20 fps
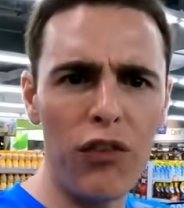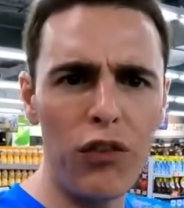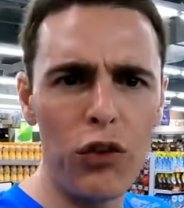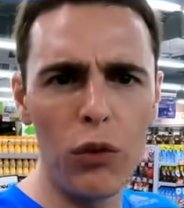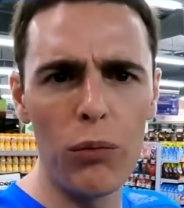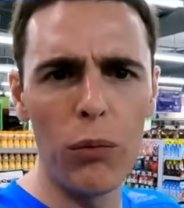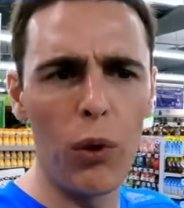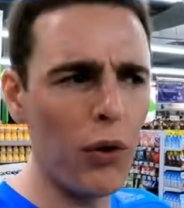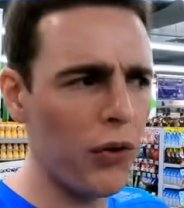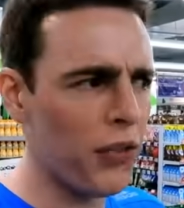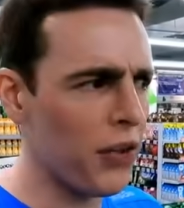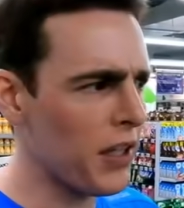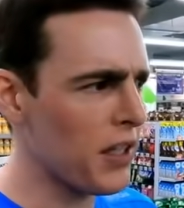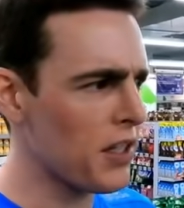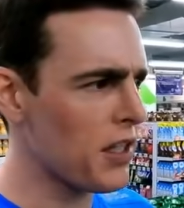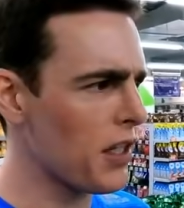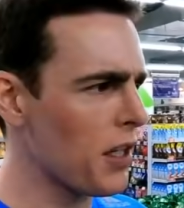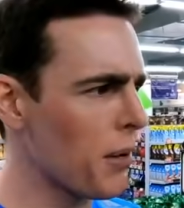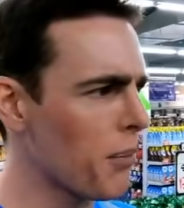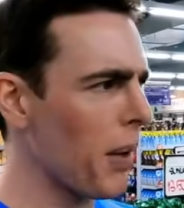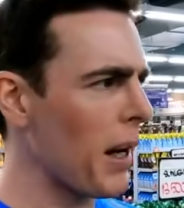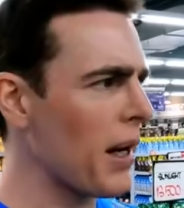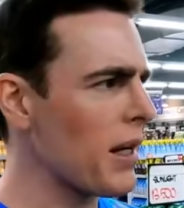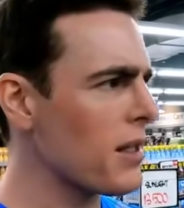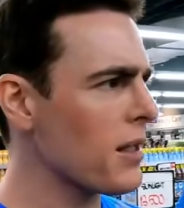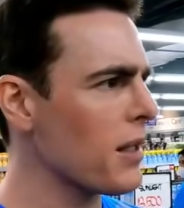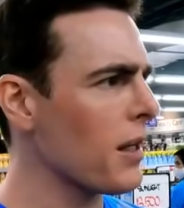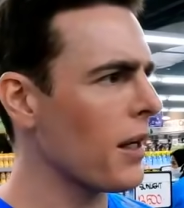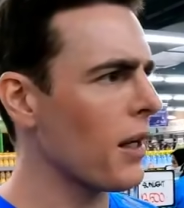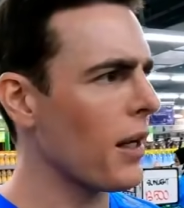a few more things in the
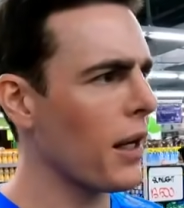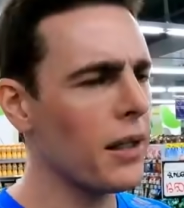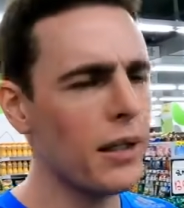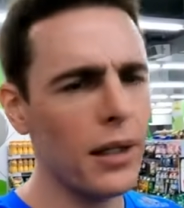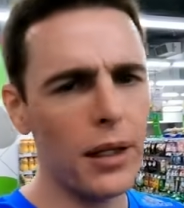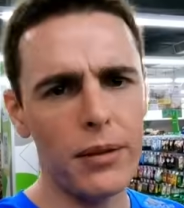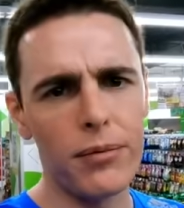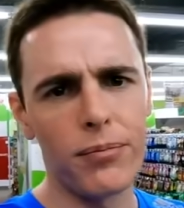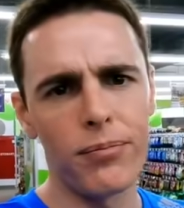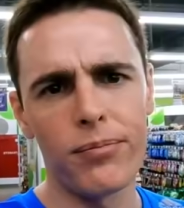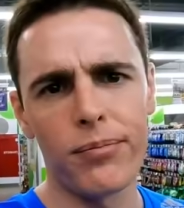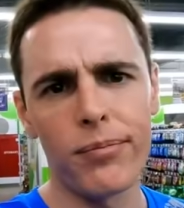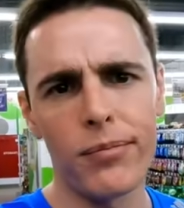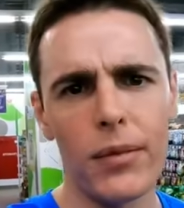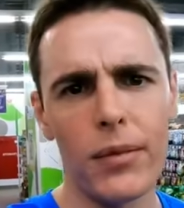basket and then